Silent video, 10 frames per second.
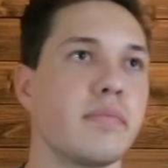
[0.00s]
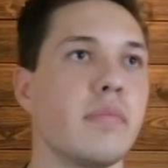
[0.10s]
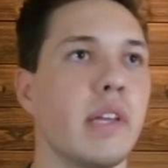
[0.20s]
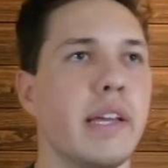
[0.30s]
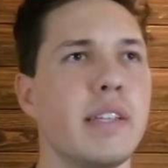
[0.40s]

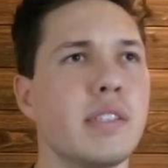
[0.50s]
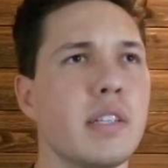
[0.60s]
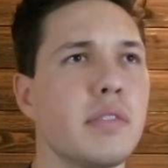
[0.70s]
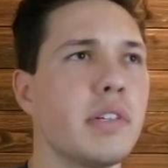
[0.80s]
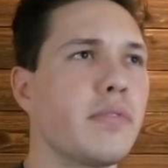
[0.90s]
And this
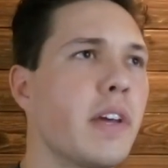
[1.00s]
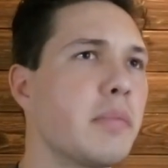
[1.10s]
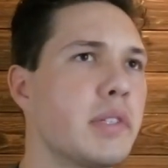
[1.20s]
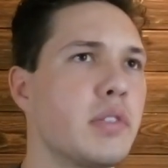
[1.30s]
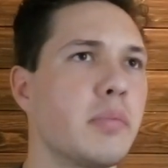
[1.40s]
didn't really affect
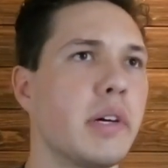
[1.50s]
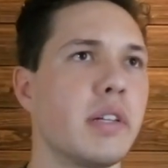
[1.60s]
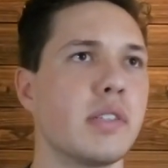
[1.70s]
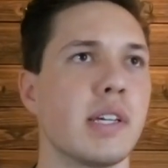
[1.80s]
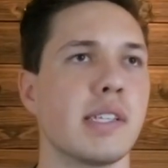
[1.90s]
me too
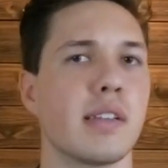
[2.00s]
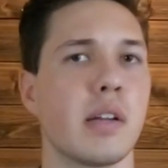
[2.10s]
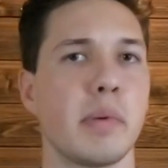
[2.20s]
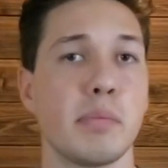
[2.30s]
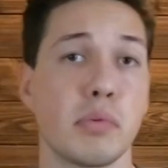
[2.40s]
much, as a lot
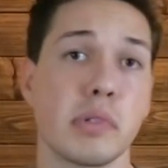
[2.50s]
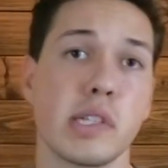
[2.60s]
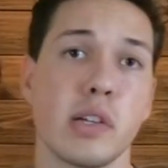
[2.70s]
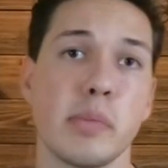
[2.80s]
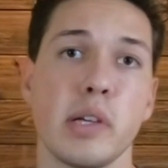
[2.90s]
of people were
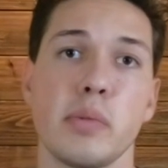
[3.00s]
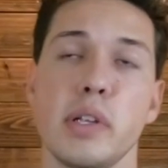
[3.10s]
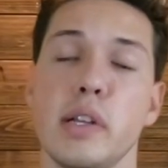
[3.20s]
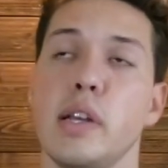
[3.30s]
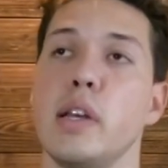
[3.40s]
telling me it
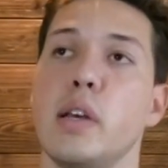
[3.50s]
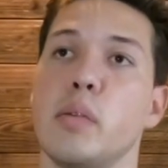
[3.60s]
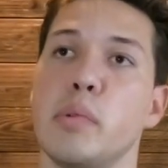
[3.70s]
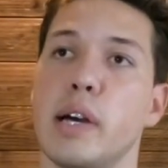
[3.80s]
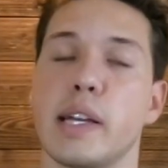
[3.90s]
would,
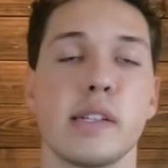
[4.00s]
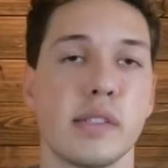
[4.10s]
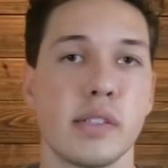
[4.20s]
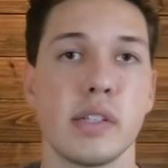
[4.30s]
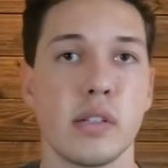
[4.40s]
but I can
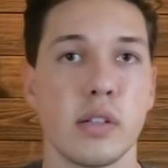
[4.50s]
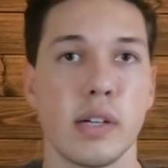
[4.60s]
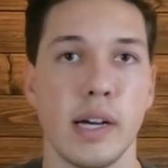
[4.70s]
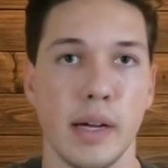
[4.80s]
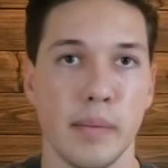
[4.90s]
still,
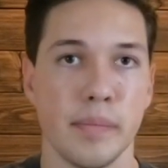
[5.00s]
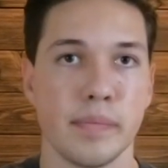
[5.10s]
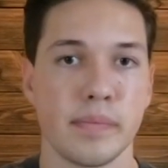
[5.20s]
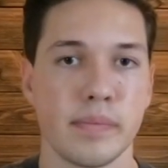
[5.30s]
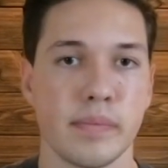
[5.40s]

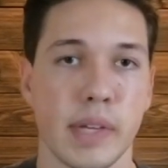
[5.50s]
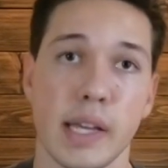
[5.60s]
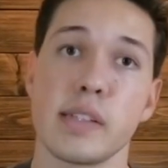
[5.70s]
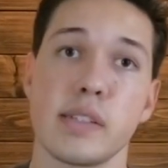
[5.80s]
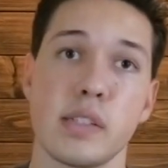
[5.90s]
I
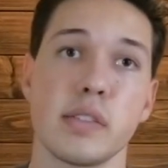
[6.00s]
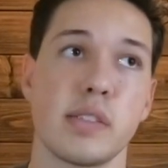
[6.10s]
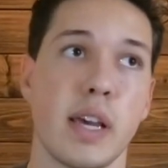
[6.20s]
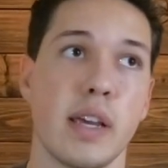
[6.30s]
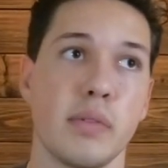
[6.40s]
can still
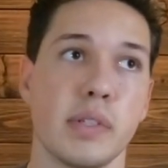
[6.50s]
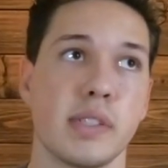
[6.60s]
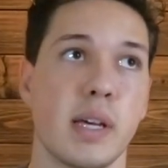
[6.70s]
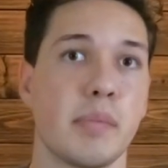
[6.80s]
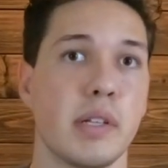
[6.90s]
say it was
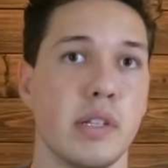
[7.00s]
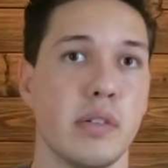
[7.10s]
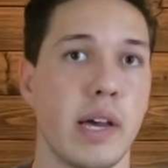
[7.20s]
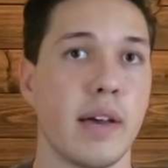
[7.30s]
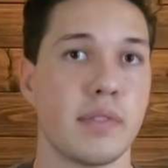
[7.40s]
something
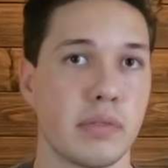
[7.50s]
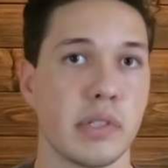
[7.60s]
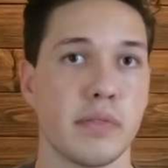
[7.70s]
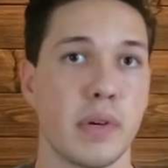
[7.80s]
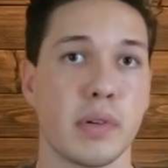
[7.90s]
you have to
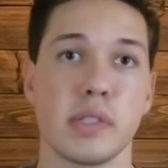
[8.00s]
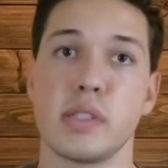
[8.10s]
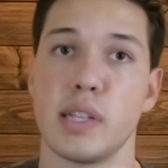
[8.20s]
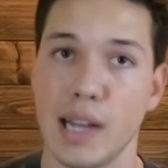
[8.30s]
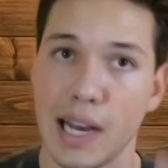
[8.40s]
really focus
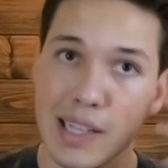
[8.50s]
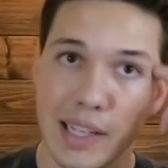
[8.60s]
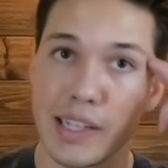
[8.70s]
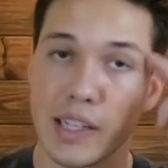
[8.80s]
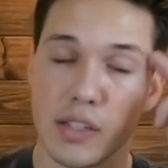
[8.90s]
to not
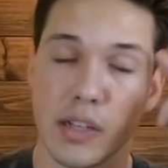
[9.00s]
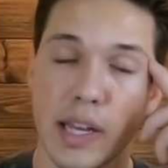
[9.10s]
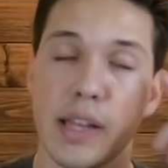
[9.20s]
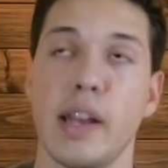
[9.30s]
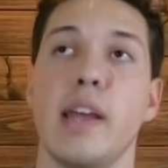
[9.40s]
let get in your head,